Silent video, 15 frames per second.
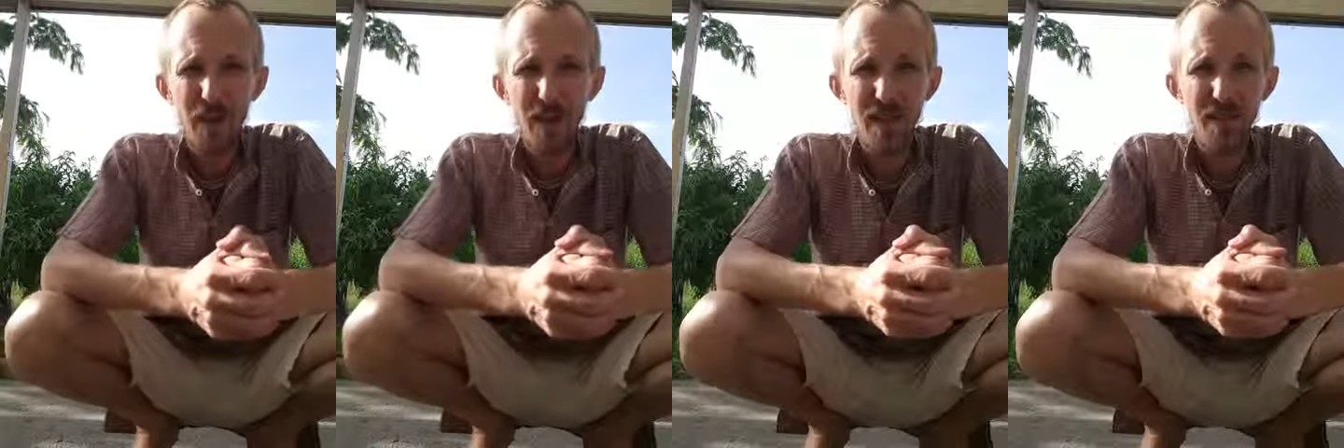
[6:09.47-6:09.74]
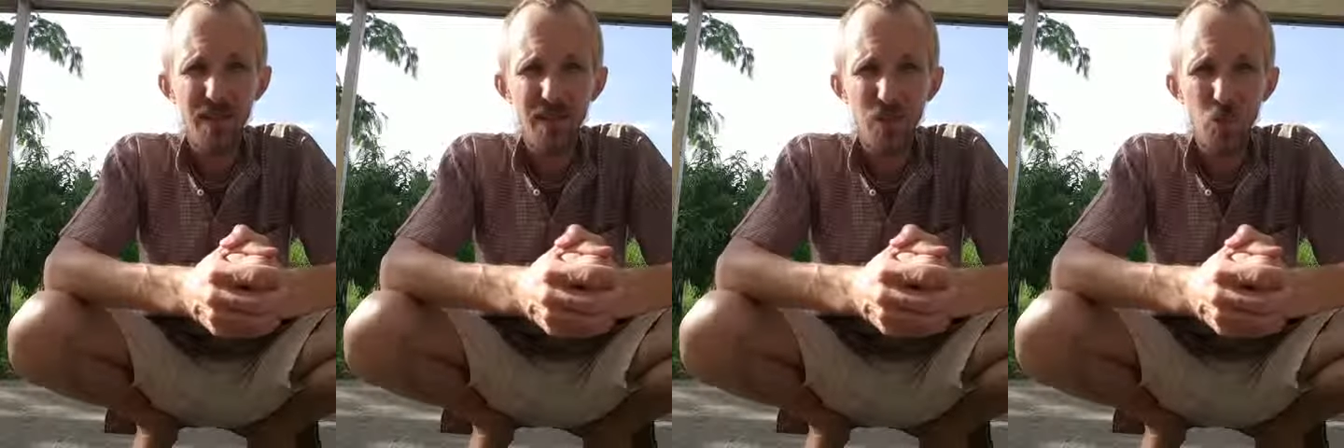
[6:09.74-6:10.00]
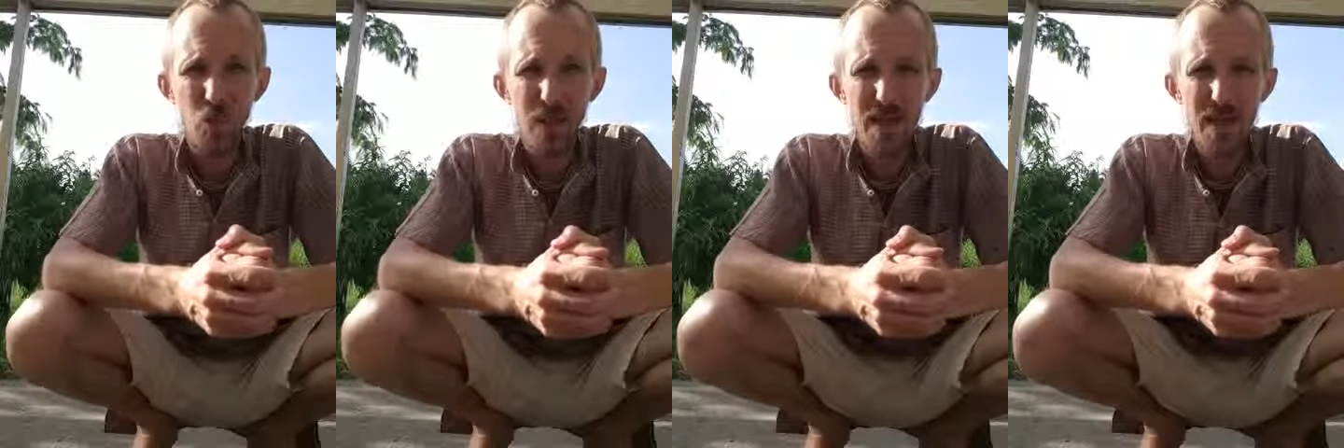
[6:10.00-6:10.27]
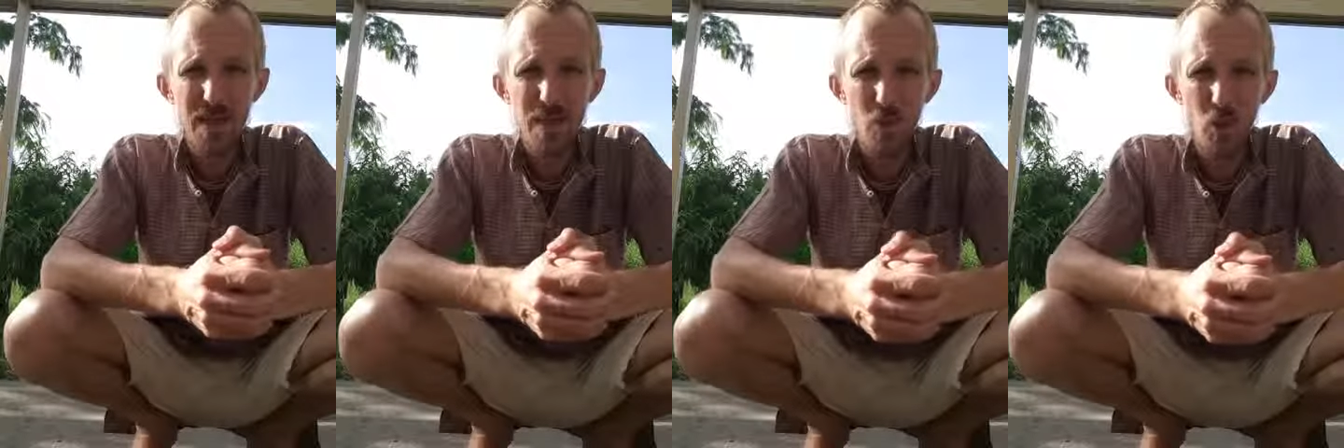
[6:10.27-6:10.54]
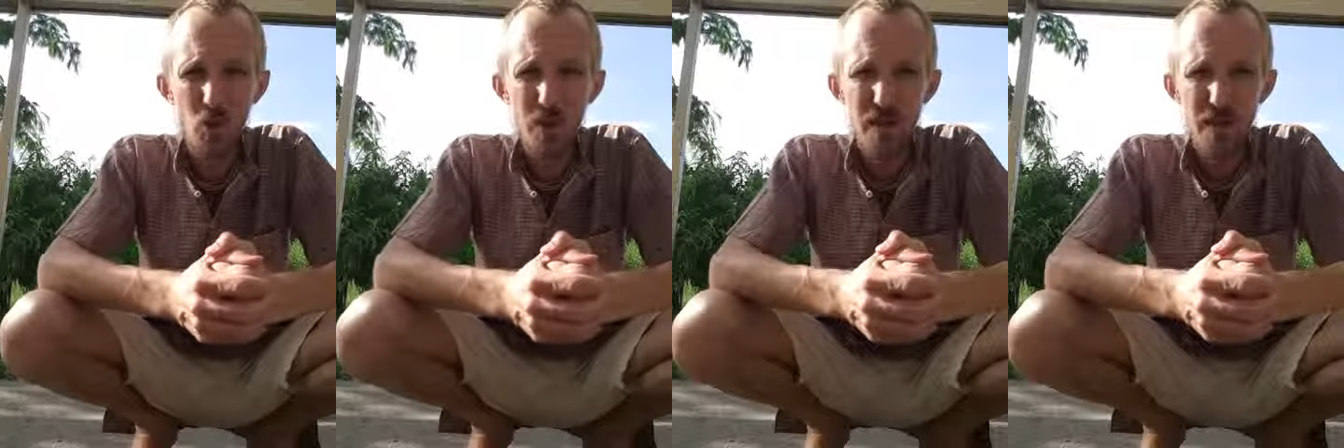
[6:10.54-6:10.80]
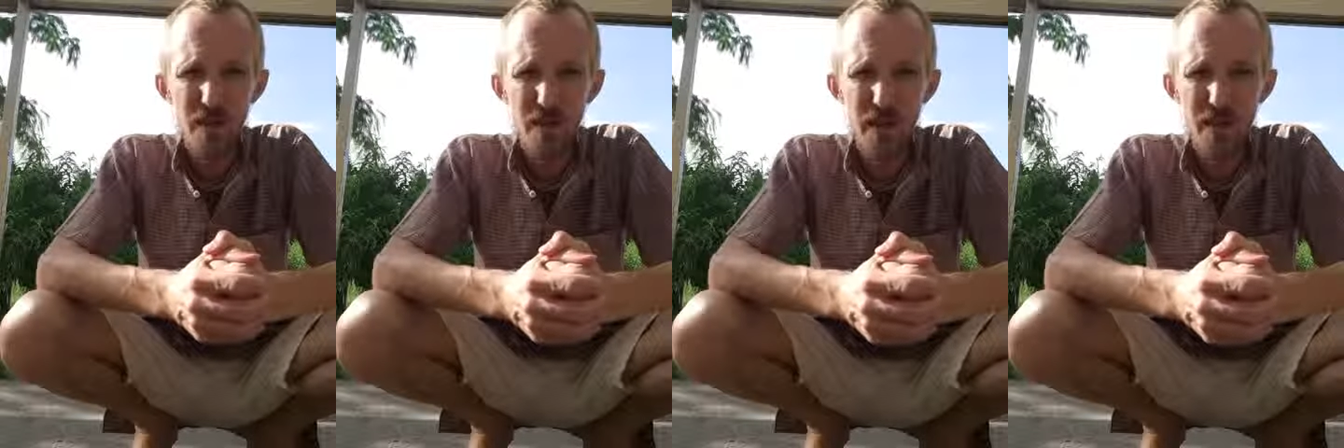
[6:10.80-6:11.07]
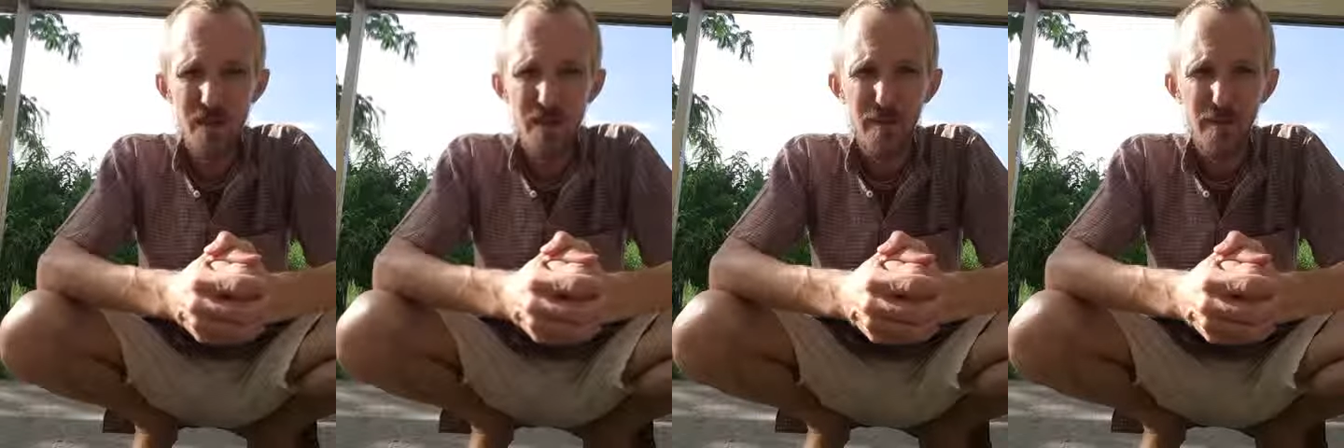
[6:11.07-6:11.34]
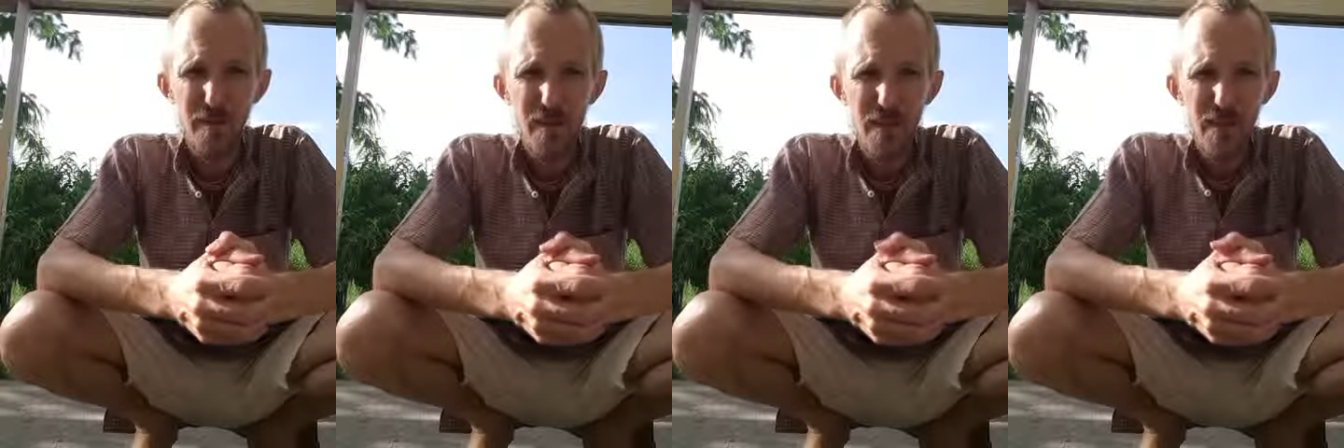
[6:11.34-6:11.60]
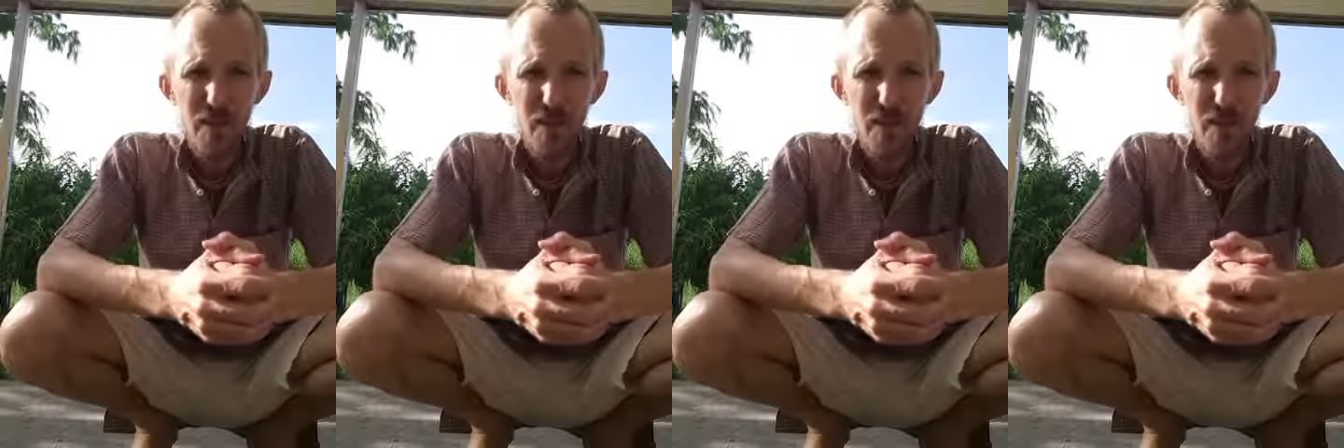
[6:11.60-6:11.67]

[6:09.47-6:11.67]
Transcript: it this way is the most effective.